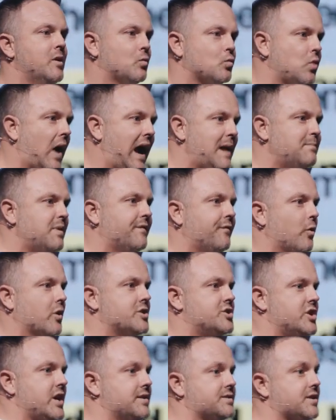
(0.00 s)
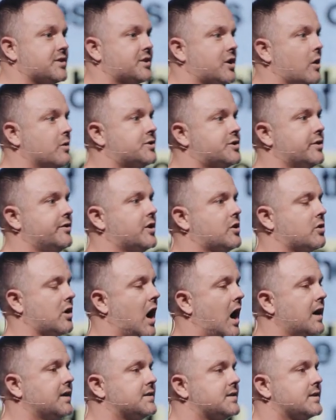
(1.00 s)
right before Jesus goes to the
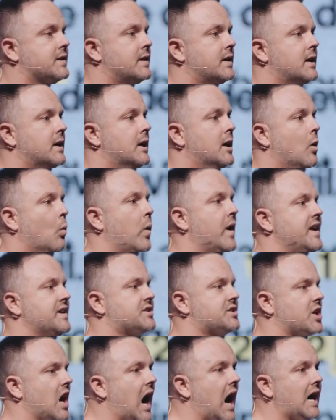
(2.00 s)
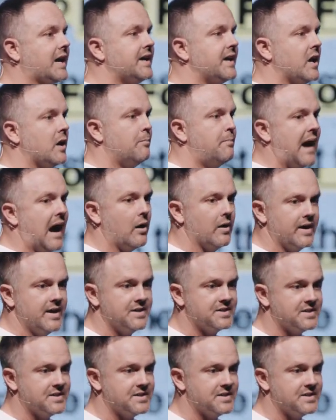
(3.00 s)
cross, when he's talking about his